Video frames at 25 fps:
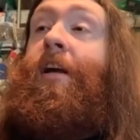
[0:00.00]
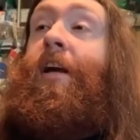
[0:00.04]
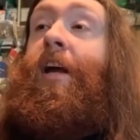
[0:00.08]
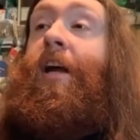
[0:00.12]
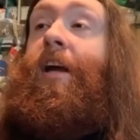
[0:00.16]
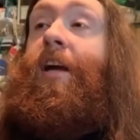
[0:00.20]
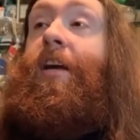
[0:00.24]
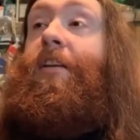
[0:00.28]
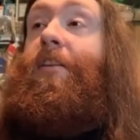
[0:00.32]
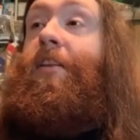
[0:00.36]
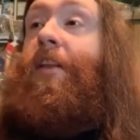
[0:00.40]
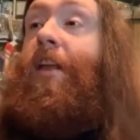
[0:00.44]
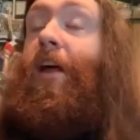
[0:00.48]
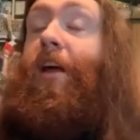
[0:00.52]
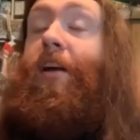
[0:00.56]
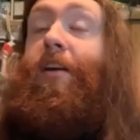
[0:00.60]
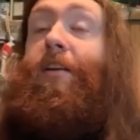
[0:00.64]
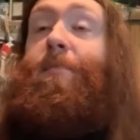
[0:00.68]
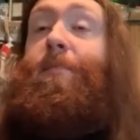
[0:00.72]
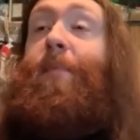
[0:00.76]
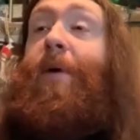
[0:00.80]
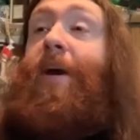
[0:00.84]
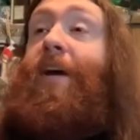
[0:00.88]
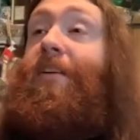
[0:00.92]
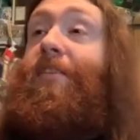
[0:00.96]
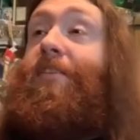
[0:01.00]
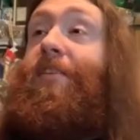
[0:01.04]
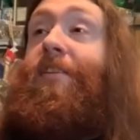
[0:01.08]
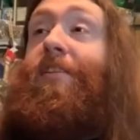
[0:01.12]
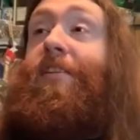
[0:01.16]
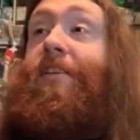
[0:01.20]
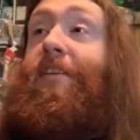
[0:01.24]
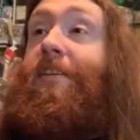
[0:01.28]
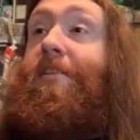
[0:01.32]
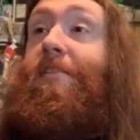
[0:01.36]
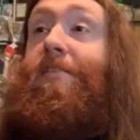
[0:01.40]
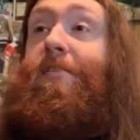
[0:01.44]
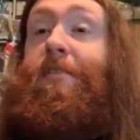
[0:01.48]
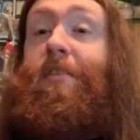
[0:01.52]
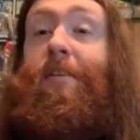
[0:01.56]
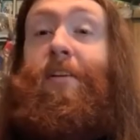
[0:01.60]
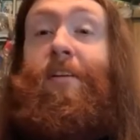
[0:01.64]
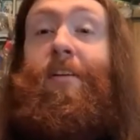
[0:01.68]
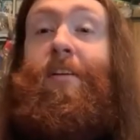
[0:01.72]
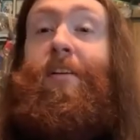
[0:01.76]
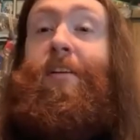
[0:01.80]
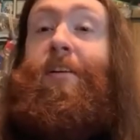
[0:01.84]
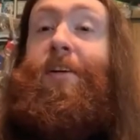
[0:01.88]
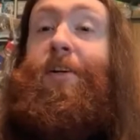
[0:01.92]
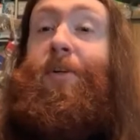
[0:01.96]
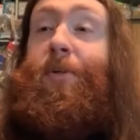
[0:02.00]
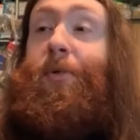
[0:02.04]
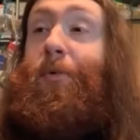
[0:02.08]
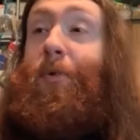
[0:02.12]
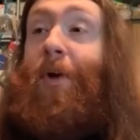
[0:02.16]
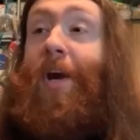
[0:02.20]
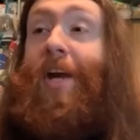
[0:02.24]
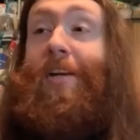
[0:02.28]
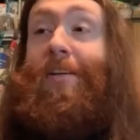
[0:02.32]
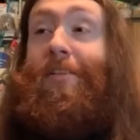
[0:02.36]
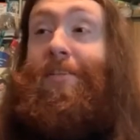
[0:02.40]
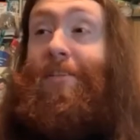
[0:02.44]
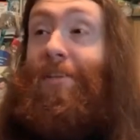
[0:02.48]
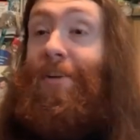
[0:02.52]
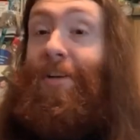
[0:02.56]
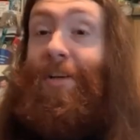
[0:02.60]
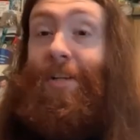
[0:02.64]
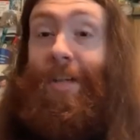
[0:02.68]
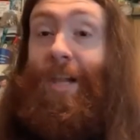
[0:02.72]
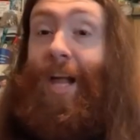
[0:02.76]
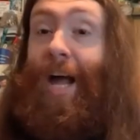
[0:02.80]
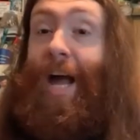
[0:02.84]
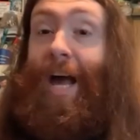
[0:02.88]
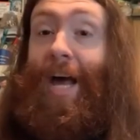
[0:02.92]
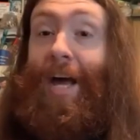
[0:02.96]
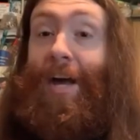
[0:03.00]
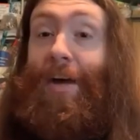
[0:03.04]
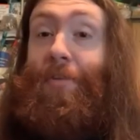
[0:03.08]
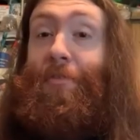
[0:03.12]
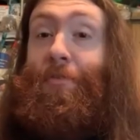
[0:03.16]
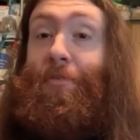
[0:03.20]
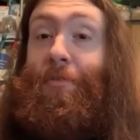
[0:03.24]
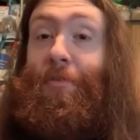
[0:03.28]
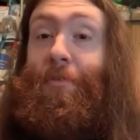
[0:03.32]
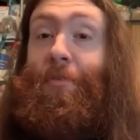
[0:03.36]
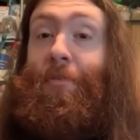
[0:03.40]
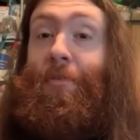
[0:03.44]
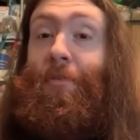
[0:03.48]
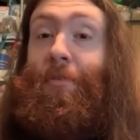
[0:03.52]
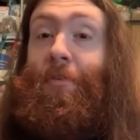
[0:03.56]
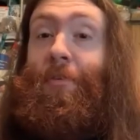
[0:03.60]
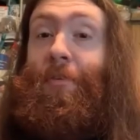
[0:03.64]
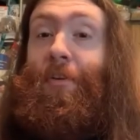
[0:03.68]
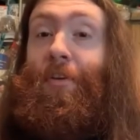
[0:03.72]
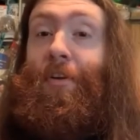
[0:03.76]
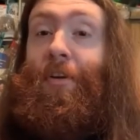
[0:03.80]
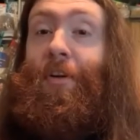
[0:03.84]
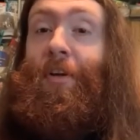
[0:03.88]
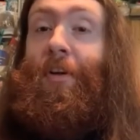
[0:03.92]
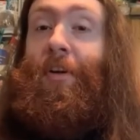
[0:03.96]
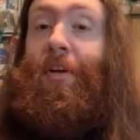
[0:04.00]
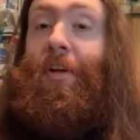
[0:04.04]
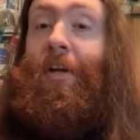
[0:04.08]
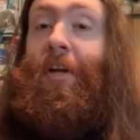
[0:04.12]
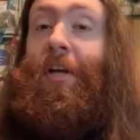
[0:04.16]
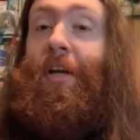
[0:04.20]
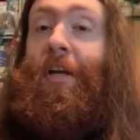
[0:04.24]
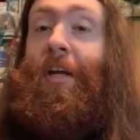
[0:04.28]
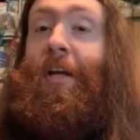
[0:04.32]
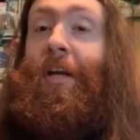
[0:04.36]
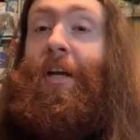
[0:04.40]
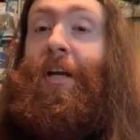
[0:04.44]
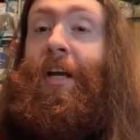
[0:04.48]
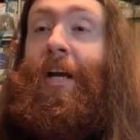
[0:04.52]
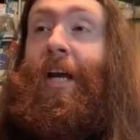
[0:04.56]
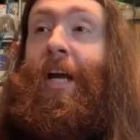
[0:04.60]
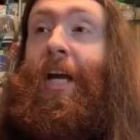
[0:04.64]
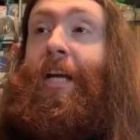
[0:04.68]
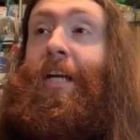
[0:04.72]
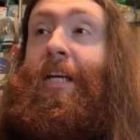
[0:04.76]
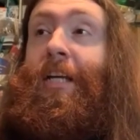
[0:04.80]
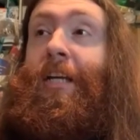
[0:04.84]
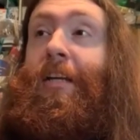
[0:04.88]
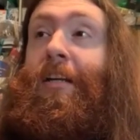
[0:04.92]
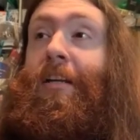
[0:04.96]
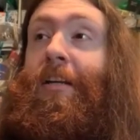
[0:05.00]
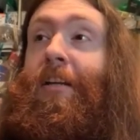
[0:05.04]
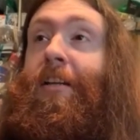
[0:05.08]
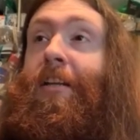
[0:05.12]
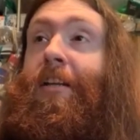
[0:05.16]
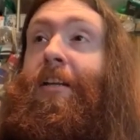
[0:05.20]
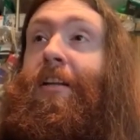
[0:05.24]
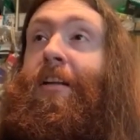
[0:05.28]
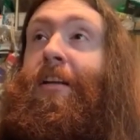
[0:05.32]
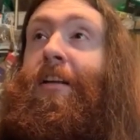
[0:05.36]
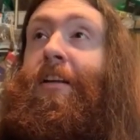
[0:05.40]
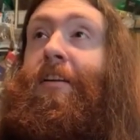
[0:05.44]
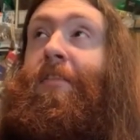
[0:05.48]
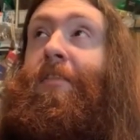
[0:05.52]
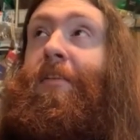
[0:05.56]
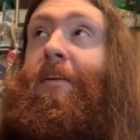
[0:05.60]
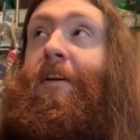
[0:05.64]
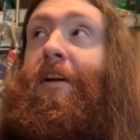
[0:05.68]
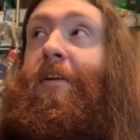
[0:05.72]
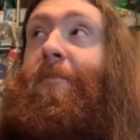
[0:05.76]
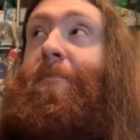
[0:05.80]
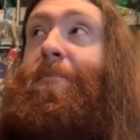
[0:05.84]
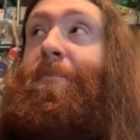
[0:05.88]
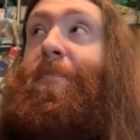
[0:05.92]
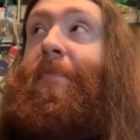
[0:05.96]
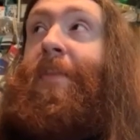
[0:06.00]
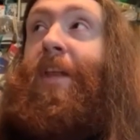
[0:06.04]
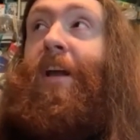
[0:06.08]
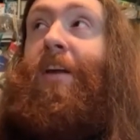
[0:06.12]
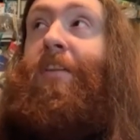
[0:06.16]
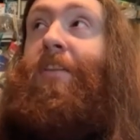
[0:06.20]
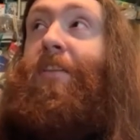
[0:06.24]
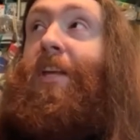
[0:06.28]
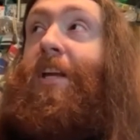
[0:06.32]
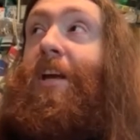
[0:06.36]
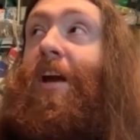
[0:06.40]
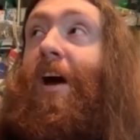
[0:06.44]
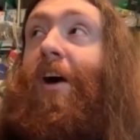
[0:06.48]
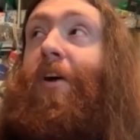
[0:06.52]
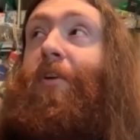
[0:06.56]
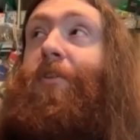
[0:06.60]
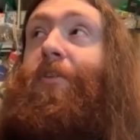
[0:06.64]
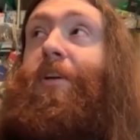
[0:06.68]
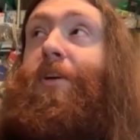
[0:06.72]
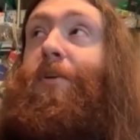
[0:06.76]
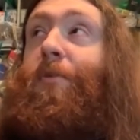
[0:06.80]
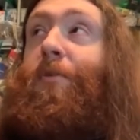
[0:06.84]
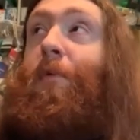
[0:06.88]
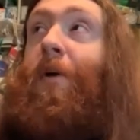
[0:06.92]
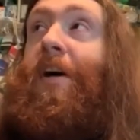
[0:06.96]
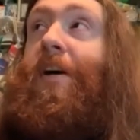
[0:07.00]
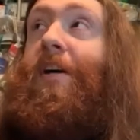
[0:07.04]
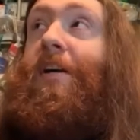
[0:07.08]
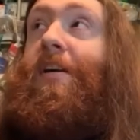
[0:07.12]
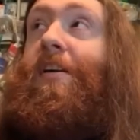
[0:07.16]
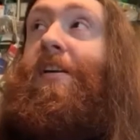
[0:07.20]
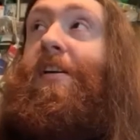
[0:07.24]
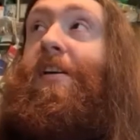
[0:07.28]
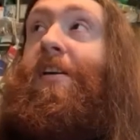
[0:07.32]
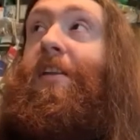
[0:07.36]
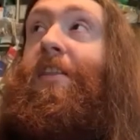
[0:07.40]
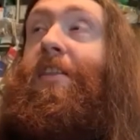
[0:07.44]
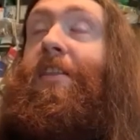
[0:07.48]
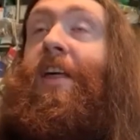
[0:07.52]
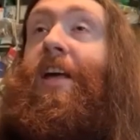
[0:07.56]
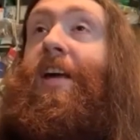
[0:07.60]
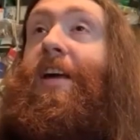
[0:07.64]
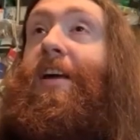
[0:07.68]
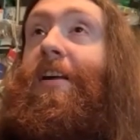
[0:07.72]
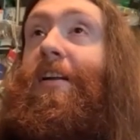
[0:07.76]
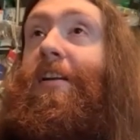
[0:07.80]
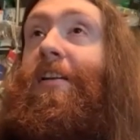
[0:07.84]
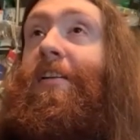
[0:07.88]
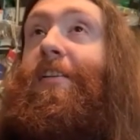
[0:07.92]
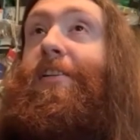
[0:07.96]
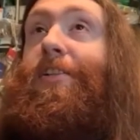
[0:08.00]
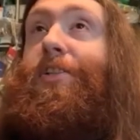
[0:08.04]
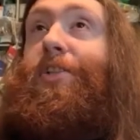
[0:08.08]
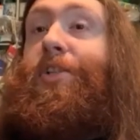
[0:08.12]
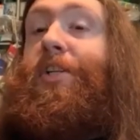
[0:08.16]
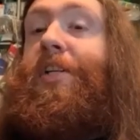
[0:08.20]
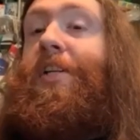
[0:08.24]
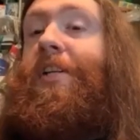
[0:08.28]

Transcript: and like basically wrecks their life and the only way that she